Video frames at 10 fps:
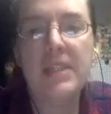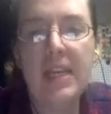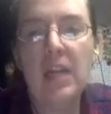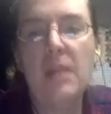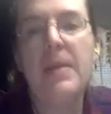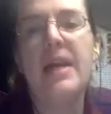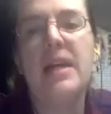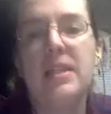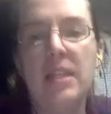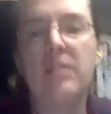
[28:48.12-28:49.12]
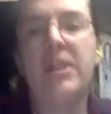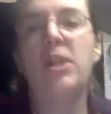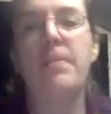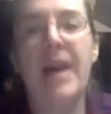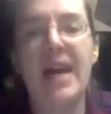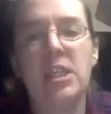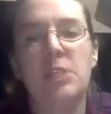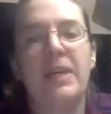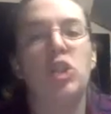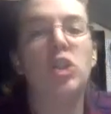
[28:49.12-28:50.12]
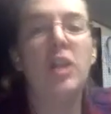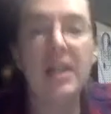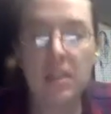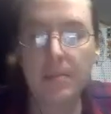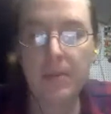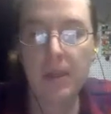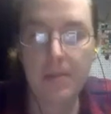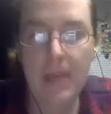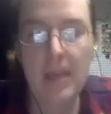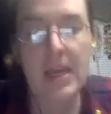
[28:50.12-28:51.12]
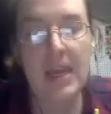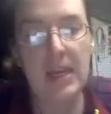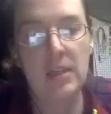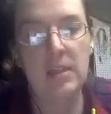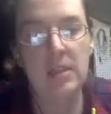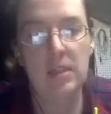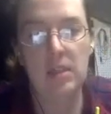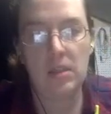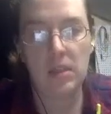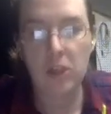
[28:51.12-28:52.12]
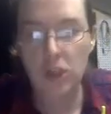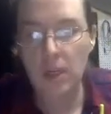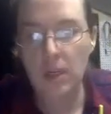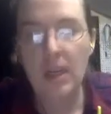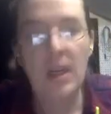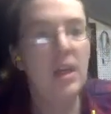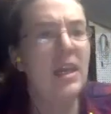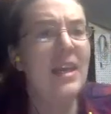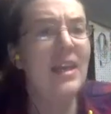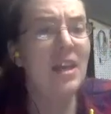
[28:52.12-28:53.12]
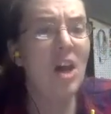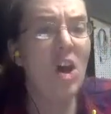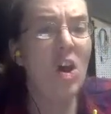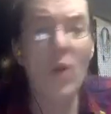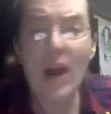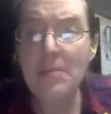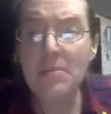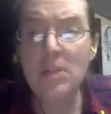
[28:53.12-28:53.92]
dating by accelerator mass spectroscopy and discussion. I'm